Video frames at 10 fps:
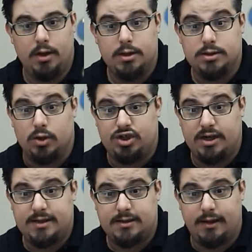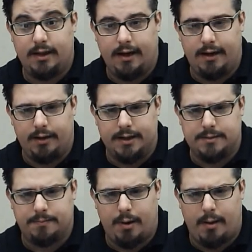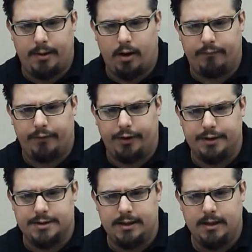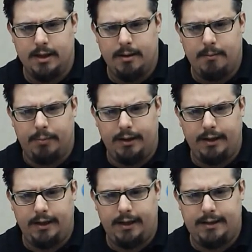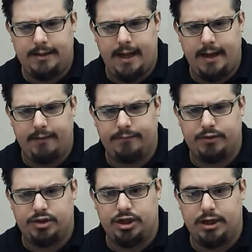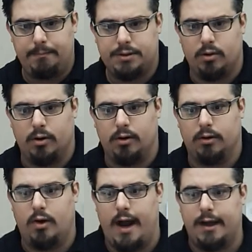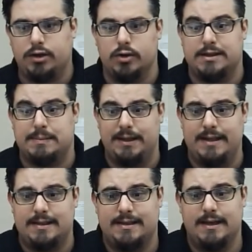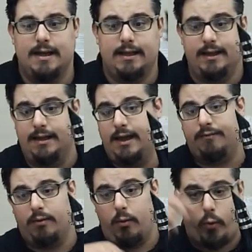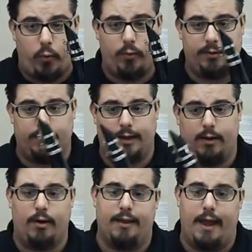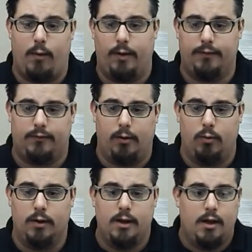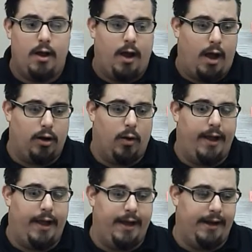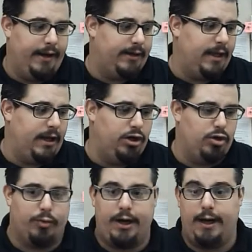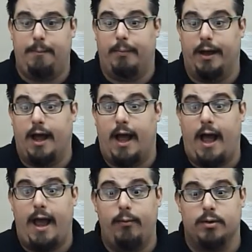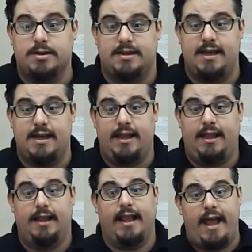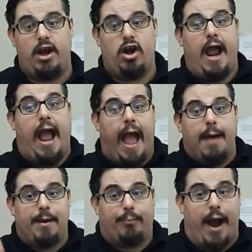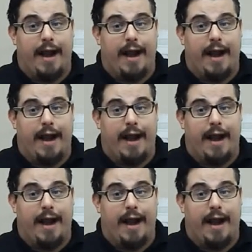So and I know that's probably hard for you to see, but any kind of chips or cracks or splits, then you have to get rid of that one. So I'll go ahead and get a new reed, but I will see you later. Happy practice.